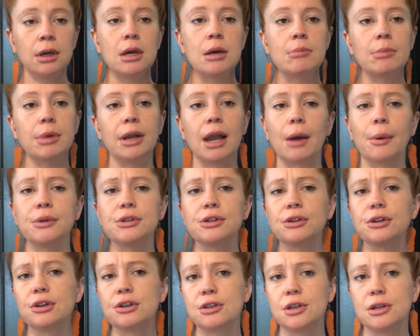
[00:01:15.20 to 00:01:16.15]
But now it's
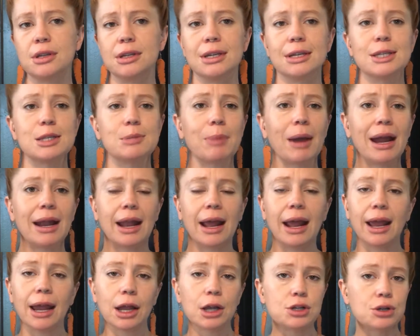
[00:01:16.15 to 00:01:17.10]
understood that despite
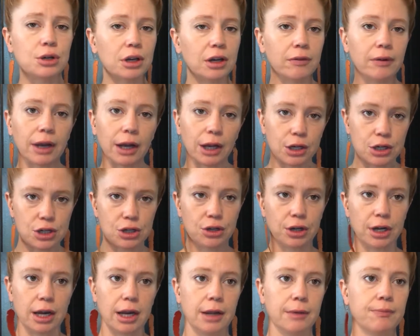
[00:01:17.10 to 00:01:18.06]
age or even
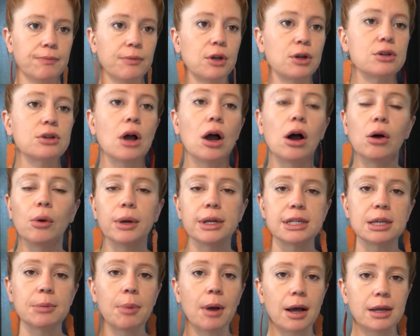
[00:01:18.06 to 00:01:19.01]
injury, there's
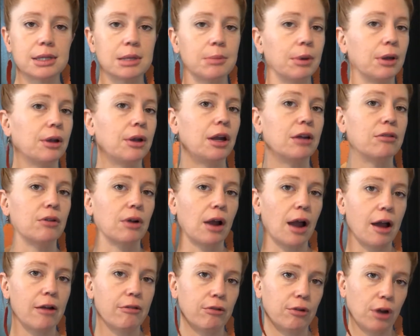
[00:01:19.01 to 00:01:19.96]
always a possibility of
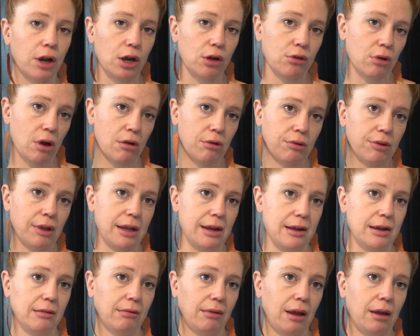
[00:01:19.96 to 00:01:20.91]
recovery, growth, and
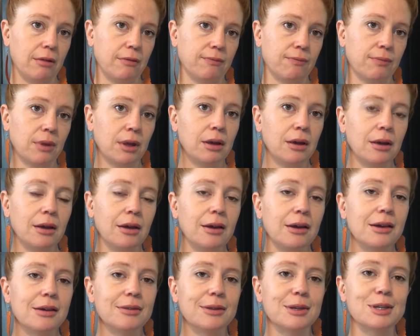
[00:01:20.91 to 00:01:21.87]
healing.
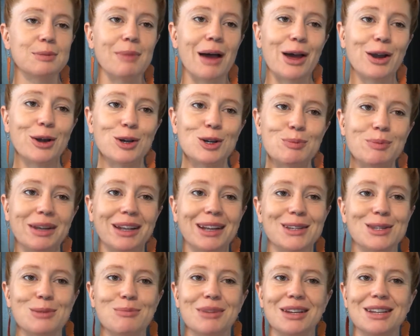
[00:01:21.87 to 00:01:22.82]
This matters
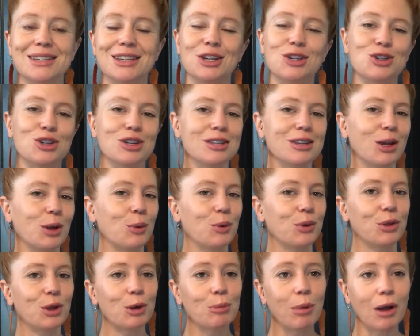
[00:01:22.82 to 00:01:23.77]
because it means that just like
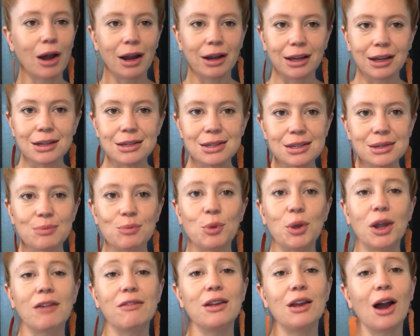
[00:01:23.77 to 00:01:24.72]
with our bodies, we
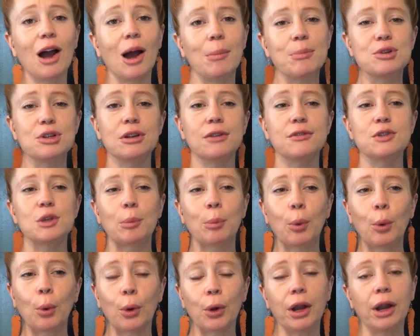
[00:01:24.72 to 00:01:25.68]
have the option of
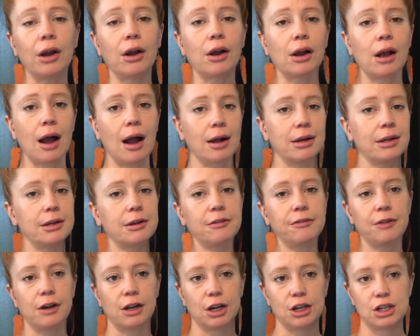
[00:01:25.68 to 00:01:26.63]
supporting our cognitive
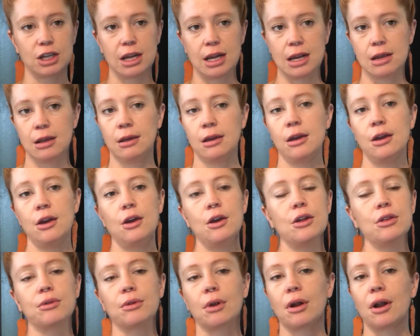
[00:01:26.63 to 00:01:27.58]
functioning
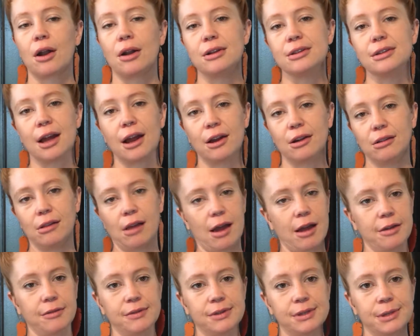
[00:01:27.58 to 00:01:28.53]
throughout our entire
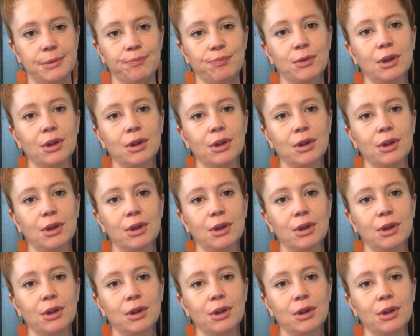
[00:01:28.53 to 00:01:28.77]
lives